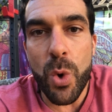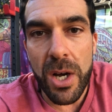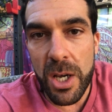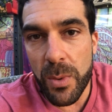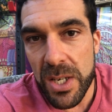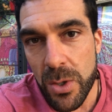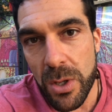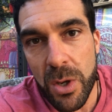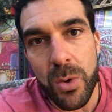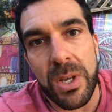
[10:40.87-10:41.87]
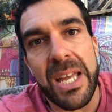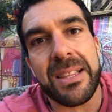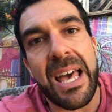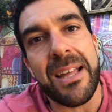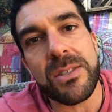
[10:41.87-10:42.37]
What could we do to
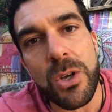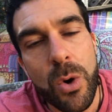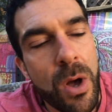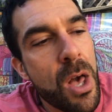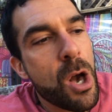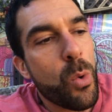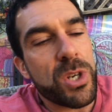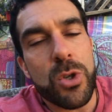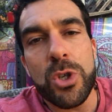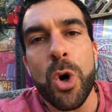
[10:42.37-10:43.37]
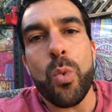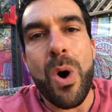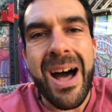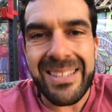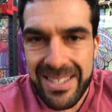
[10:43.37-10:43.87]
create that? So so when you don't
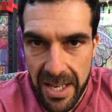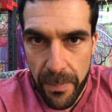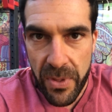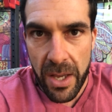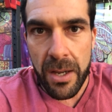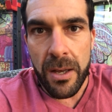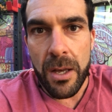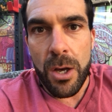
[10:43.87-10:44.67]
want something,